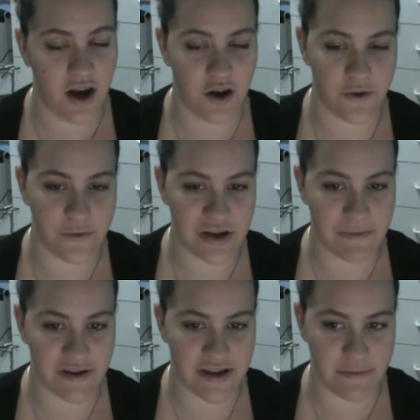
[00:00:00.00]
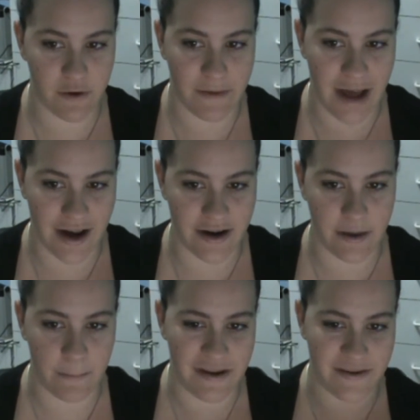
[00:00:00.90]
although in retrospect since more have been added and
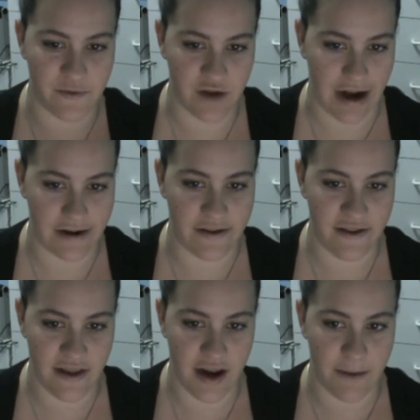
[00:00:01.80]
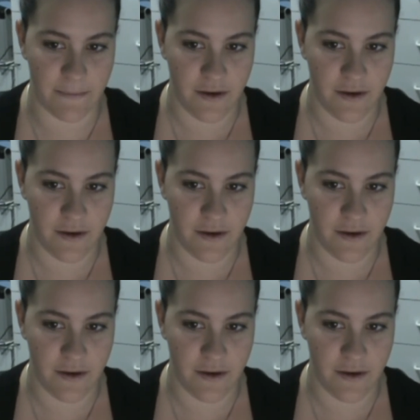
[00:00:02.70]
none been subtracted, and then I'm